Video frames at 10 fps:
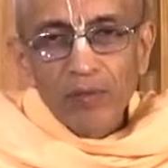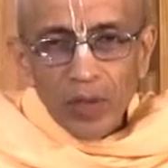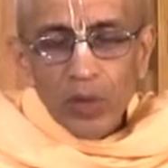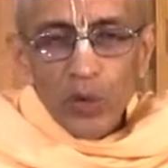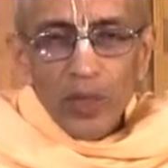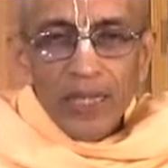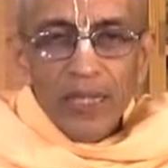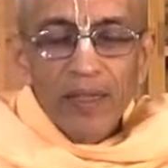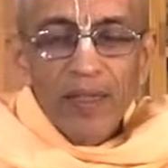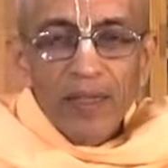
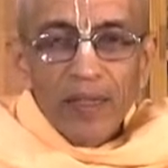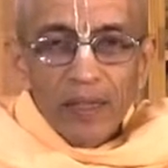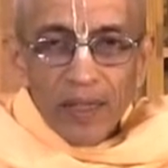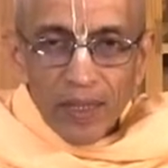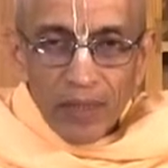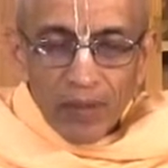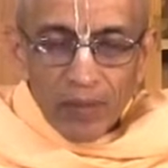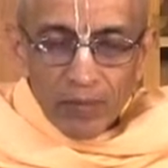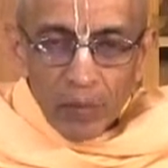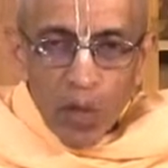Virtually, in
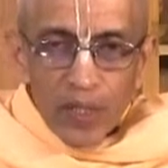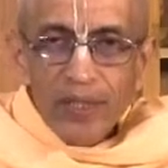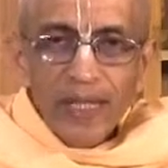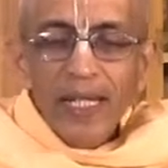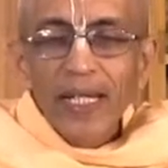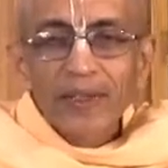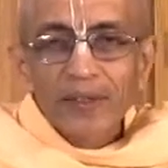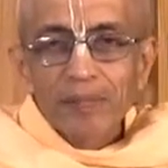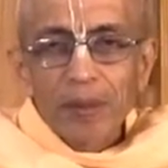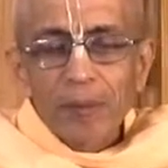our modern
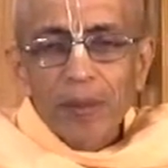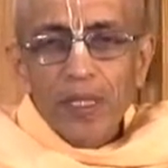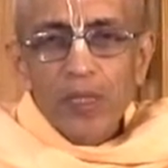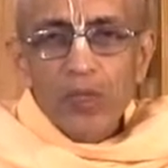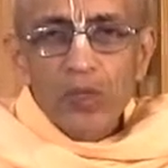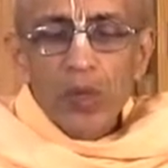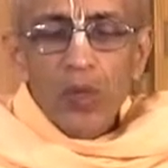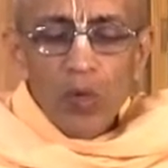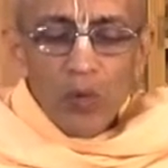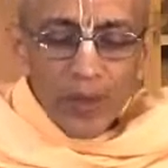age, people are
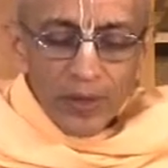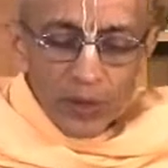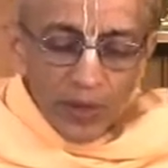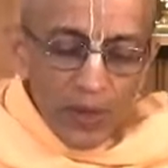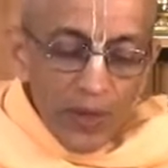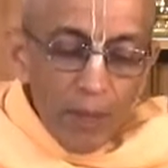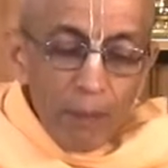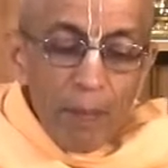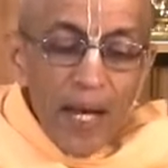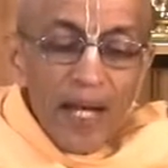so much
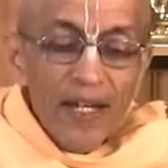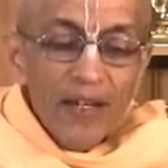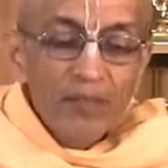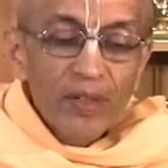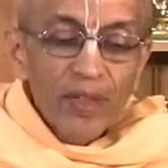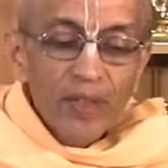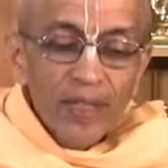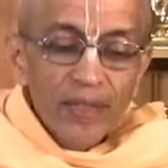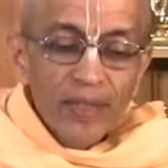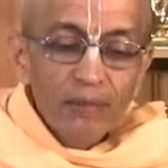mad after
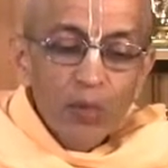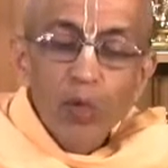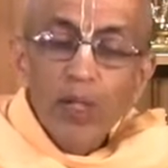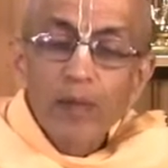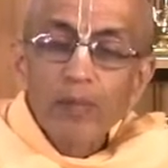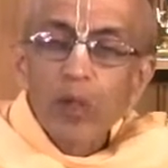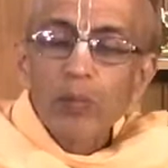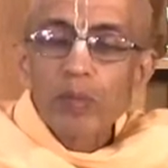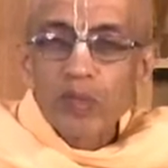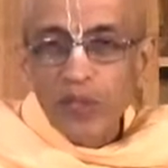getting more and more
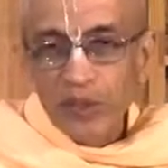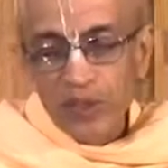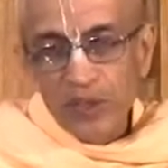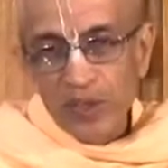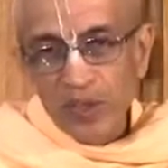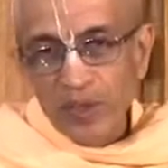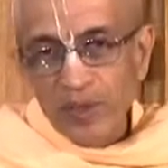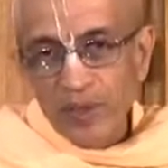possessions.